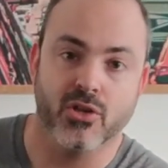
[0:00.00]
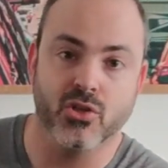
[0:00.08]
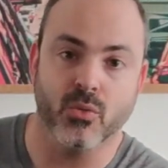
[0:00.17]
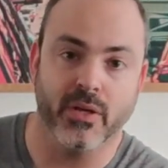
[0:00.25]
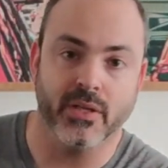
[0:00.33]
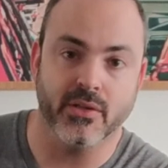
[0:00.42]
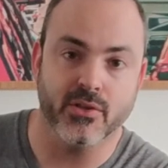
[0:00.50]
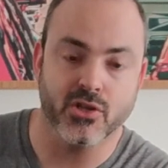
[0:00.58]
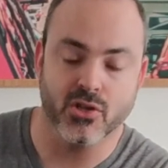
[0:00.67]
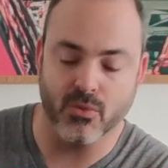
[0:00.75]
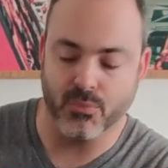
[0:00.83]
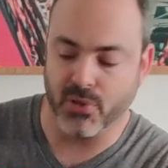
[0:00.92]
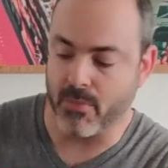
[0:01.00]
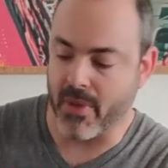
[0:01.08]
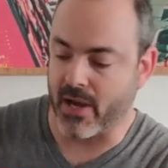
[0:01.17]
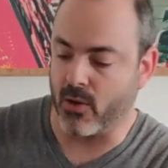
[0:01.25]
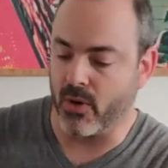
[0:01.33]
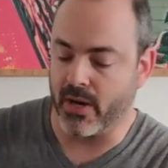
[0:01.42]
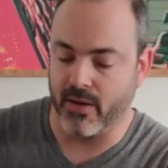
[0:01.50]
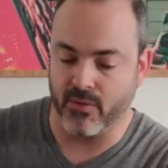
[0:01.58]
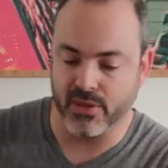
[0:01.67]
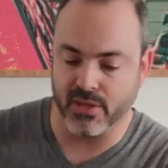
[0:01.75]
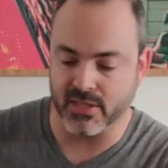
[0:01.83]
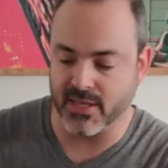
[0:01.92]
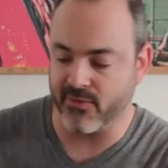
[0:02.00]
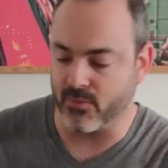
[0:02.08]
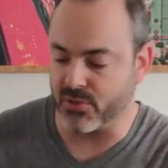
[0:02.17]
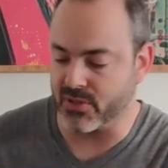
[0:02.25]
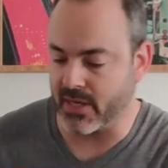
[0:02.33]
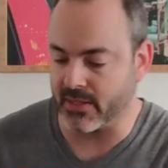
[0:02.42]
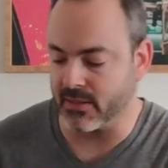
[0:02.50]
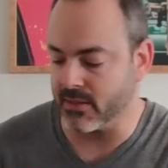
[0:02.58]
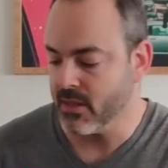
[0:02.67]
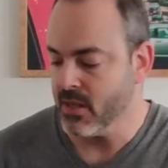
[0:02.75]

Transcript: shoot what I need to shoot, put it back away, everything's safe and protected.